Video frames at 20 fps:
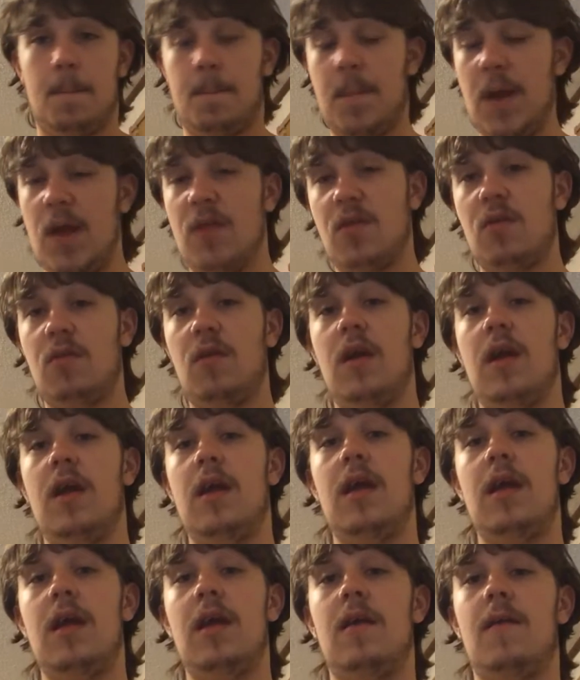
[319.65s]

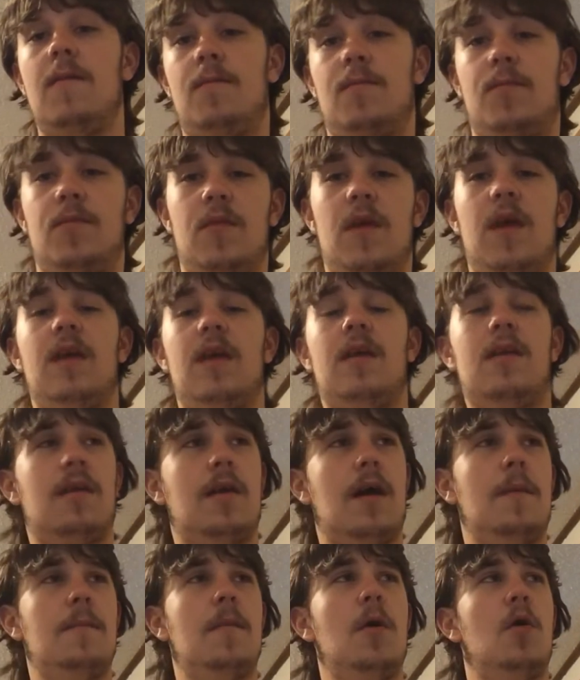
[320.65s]
basically, like
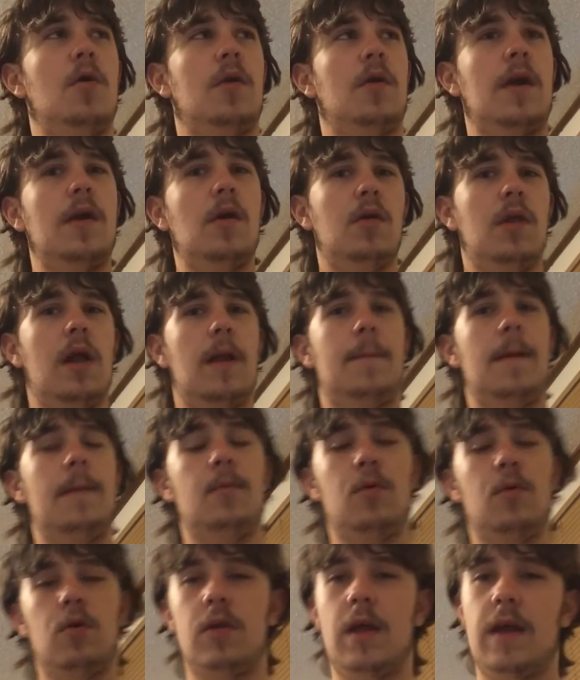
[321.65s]
I know I know a lot of
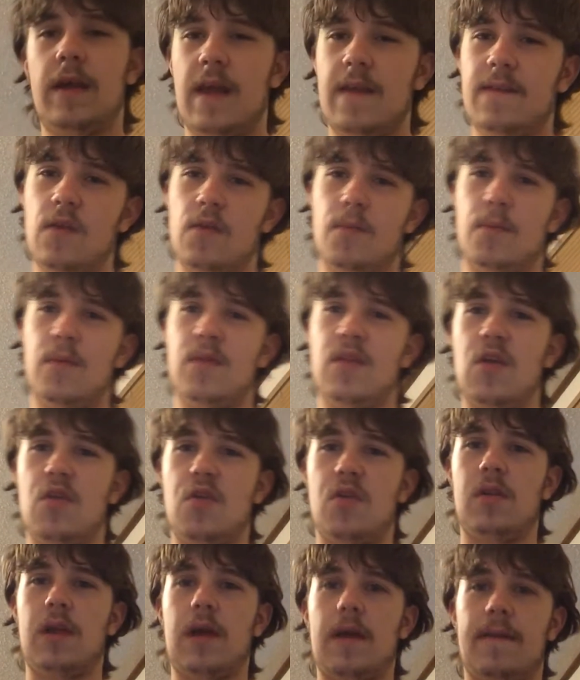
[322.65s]
people are like in this
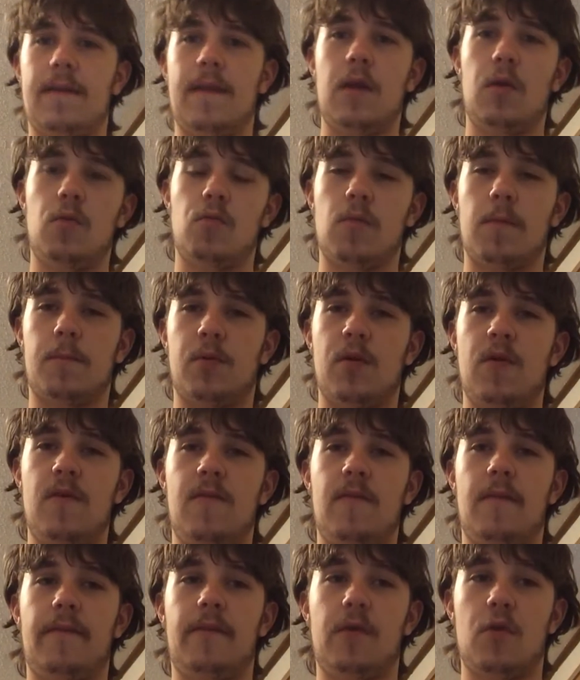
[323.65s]
position, like they don't
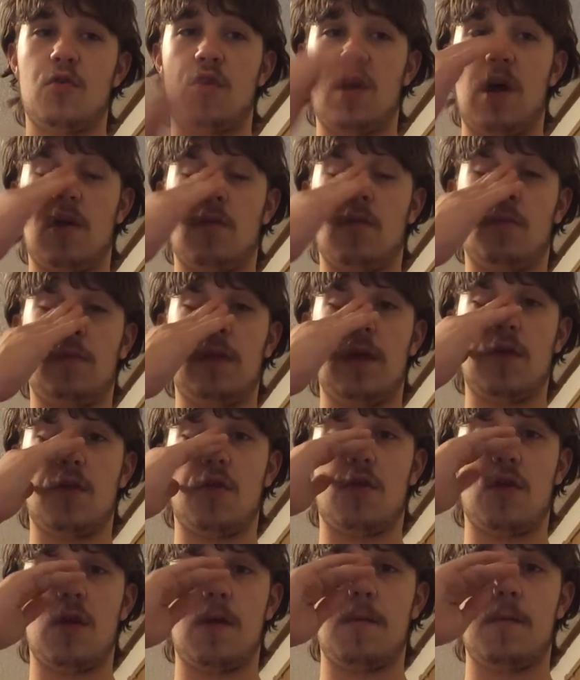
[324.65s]
approve of their child's
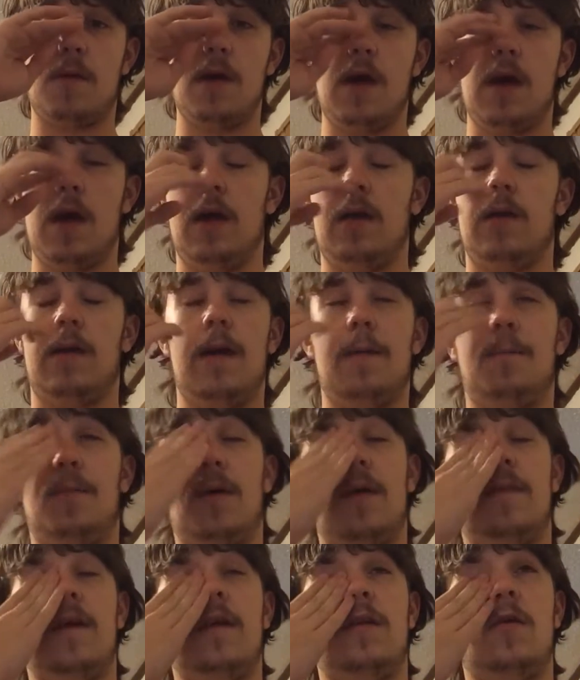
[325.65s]
relationship yeah,
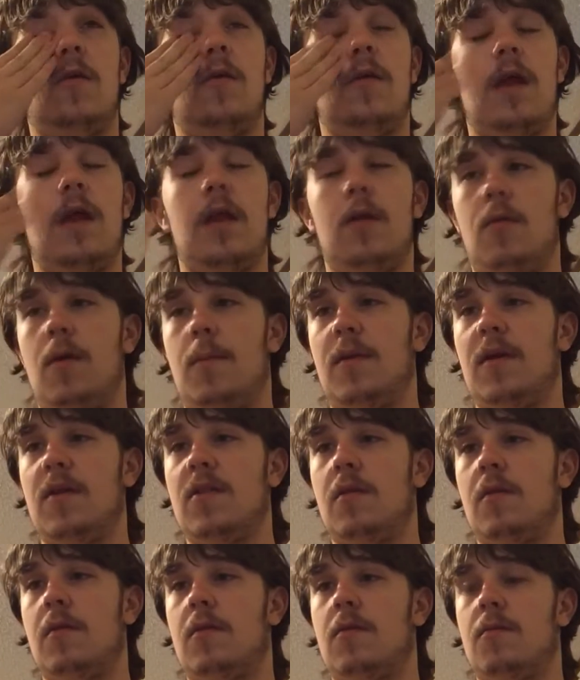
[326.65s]
but they do it anyway
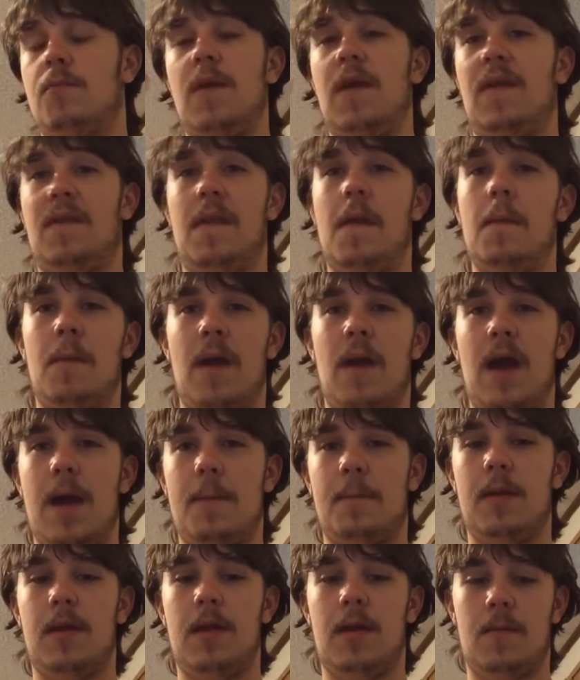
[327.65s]
because it's make them
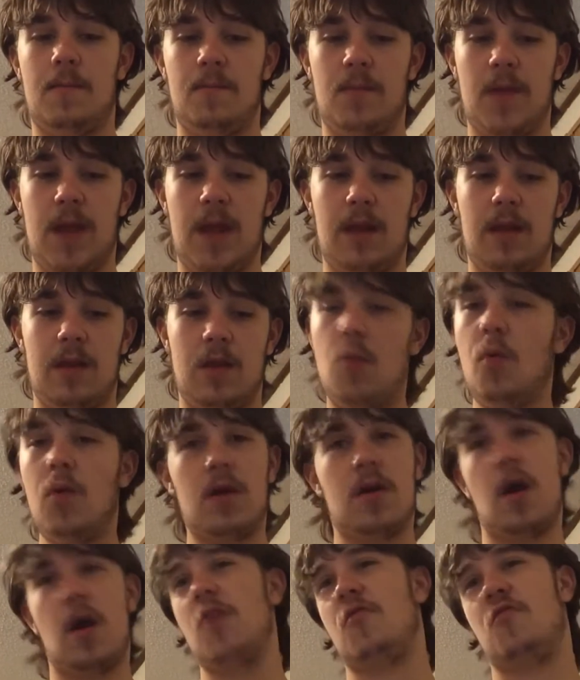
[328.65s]
happy. I mean, you
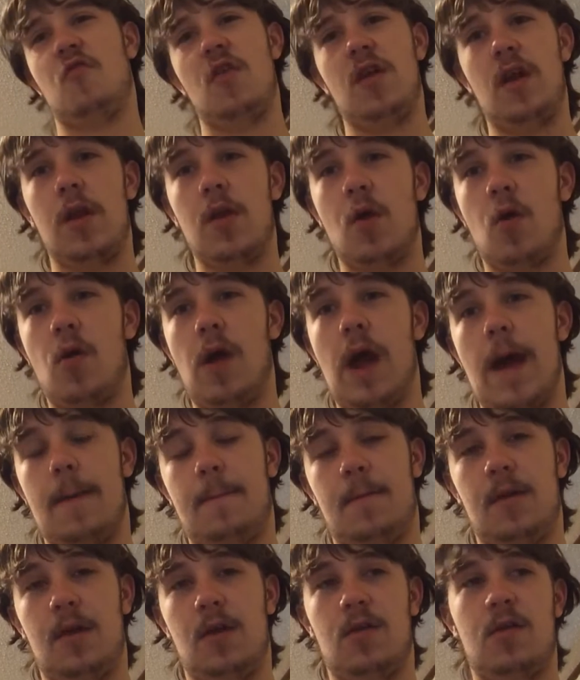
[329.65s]
want to concentrate on your
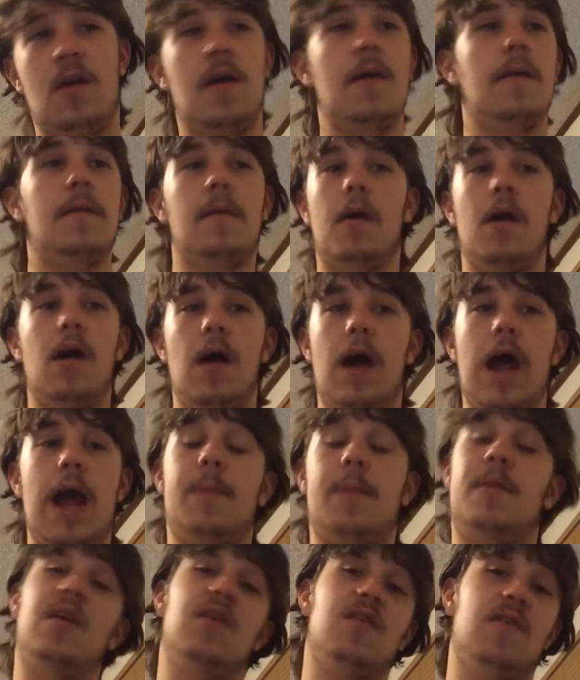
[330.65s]
happiness, not on the
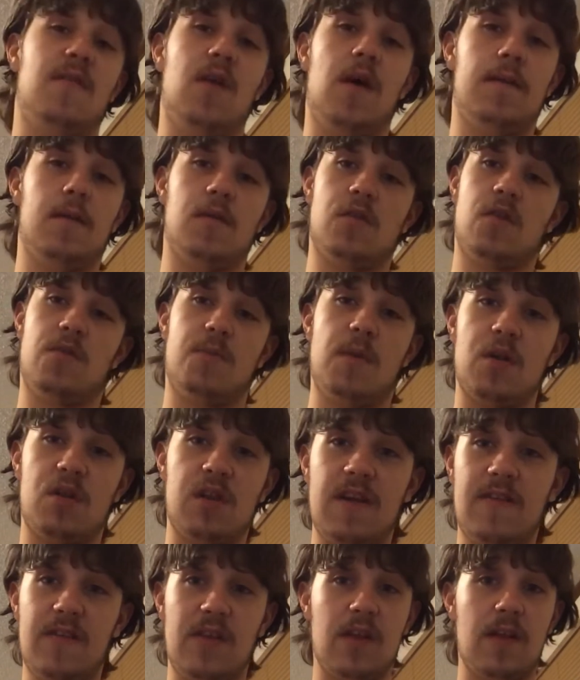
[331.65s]
happiness of others,
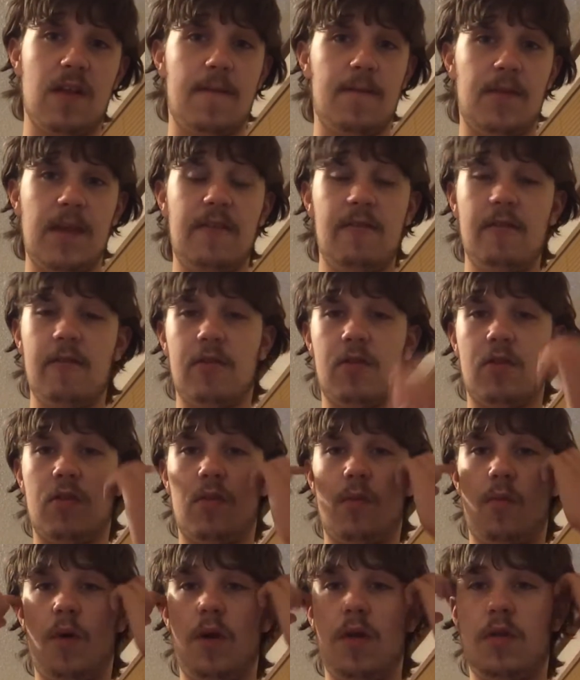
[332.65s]
especially if it's, even if it's
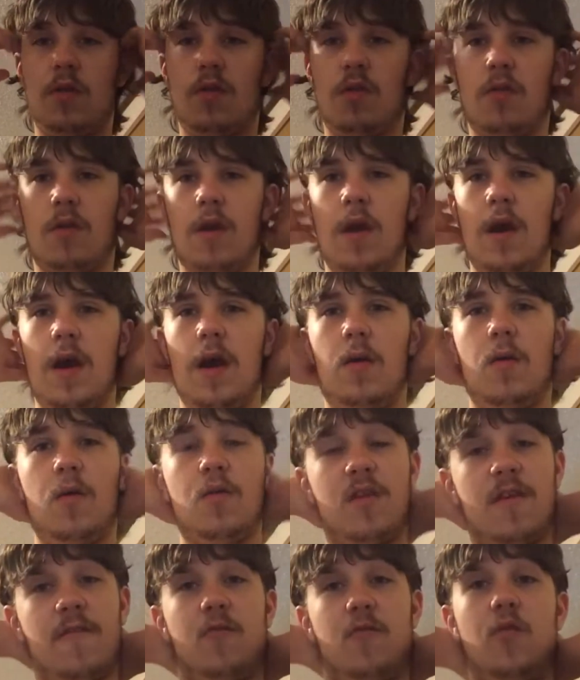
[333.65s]
the ones
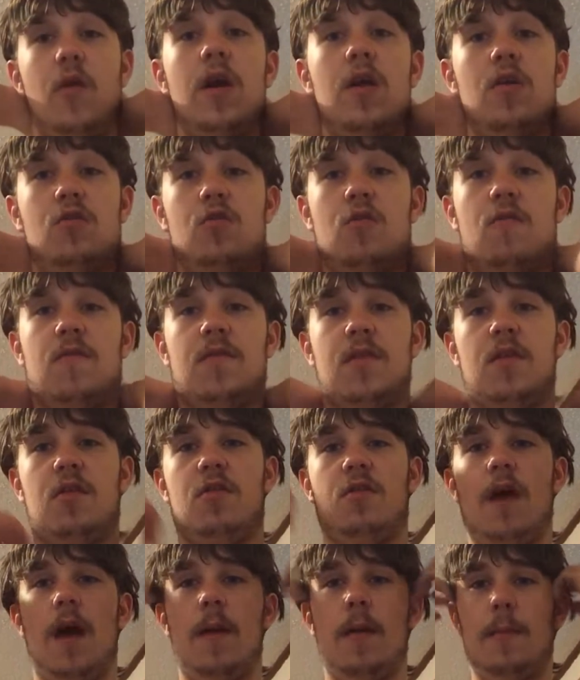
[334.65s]
ones that have raised you for
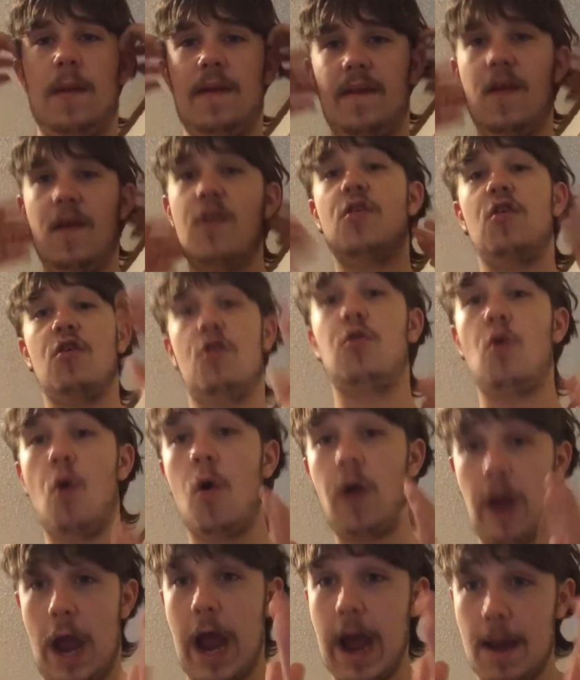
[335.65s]
this time. I mean, this is
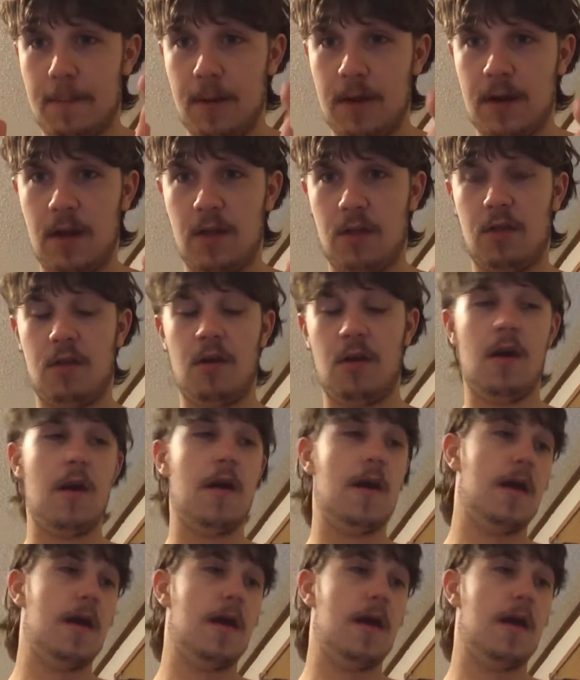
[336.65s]
your happiness.